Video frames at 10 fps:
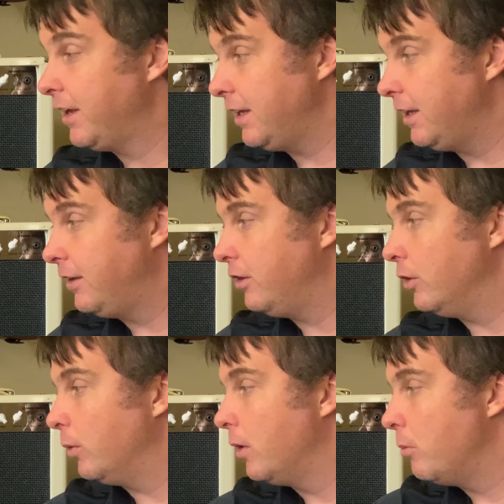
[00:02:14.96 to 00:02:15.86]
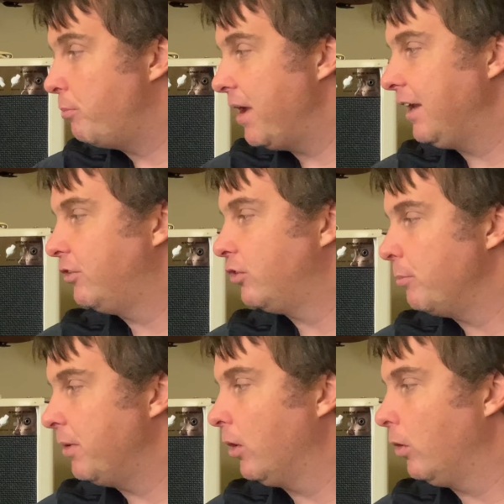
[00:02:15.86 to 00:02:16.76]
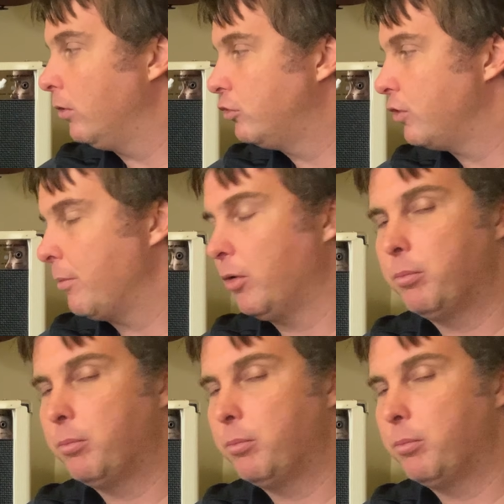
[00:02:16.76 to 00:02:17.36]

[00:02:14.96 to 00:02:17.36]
EQ. Bass, middle, treble,